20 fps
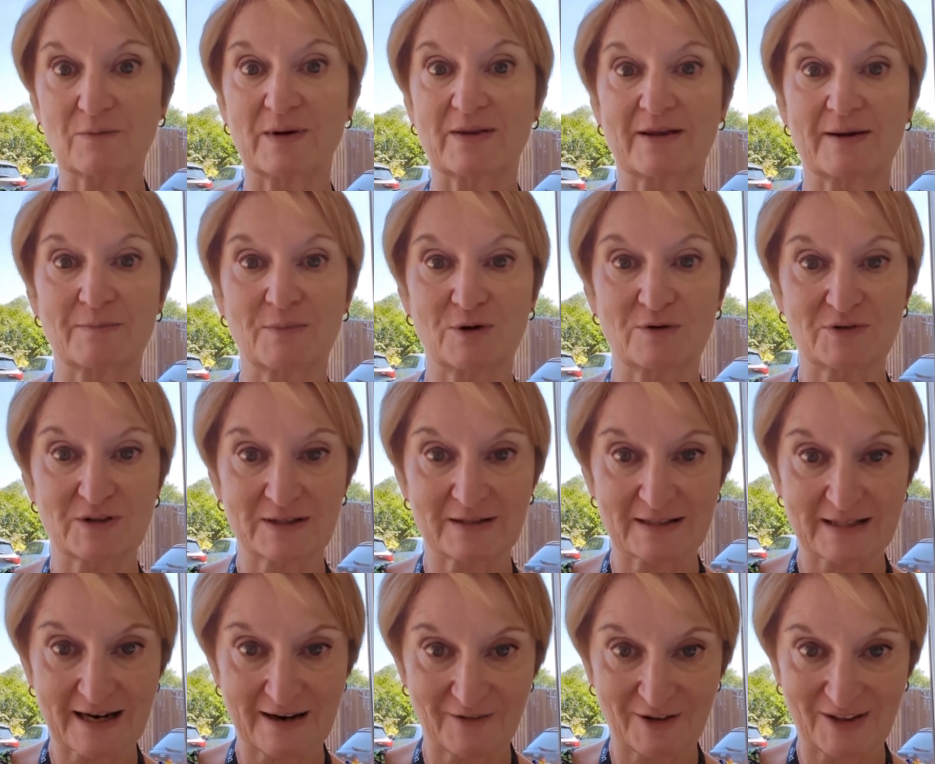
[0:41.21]
we then moved
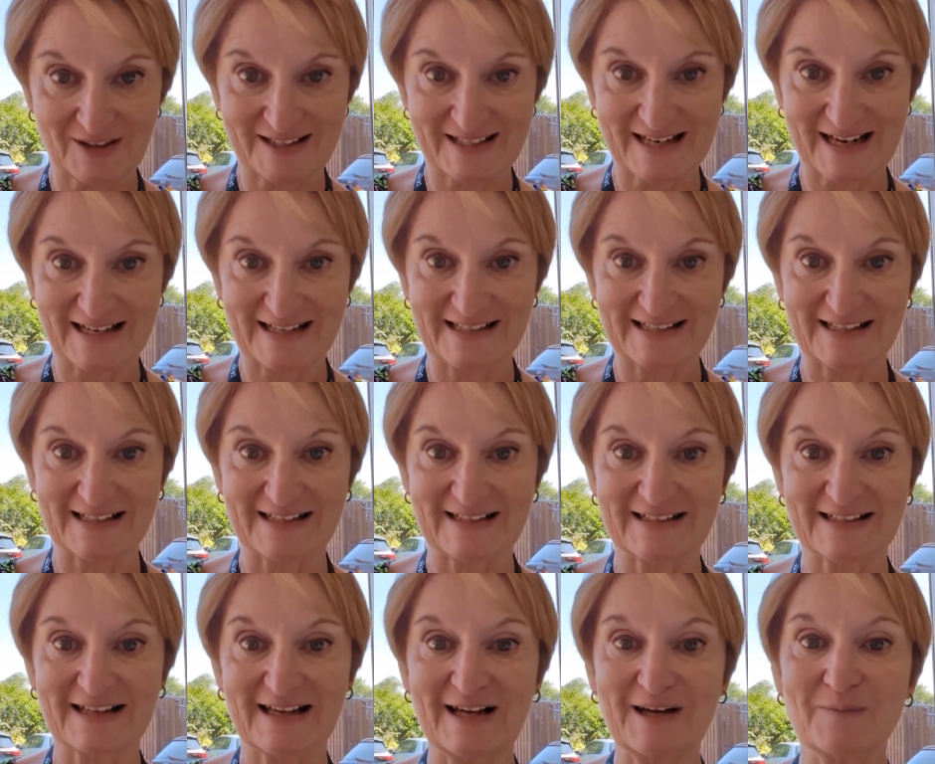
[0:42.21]
into having the day
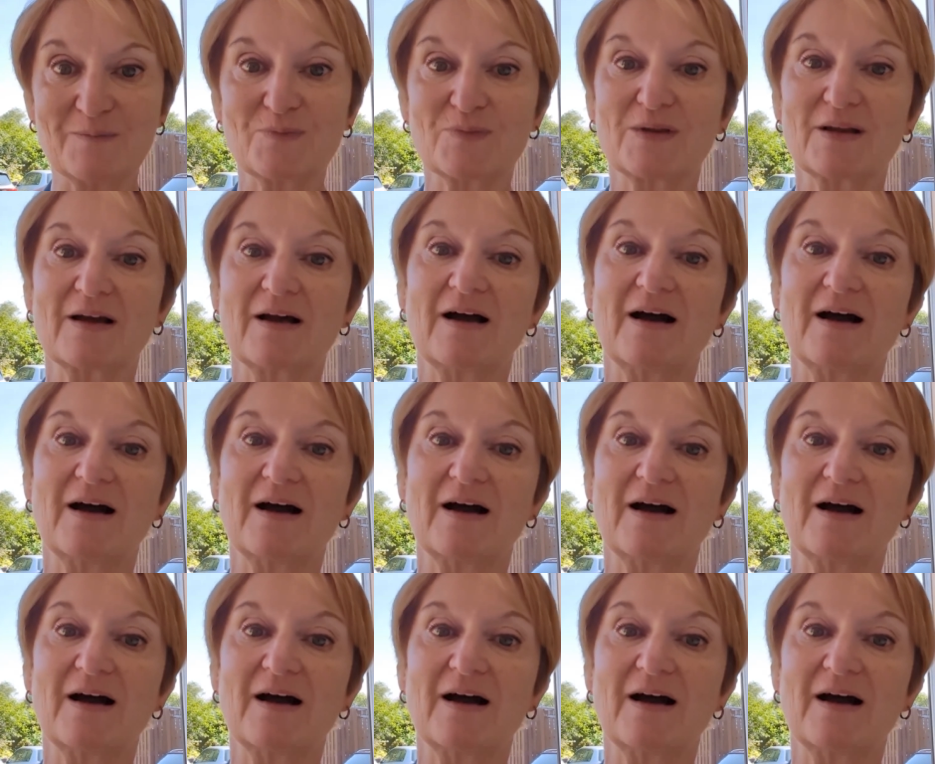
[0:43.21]
centre.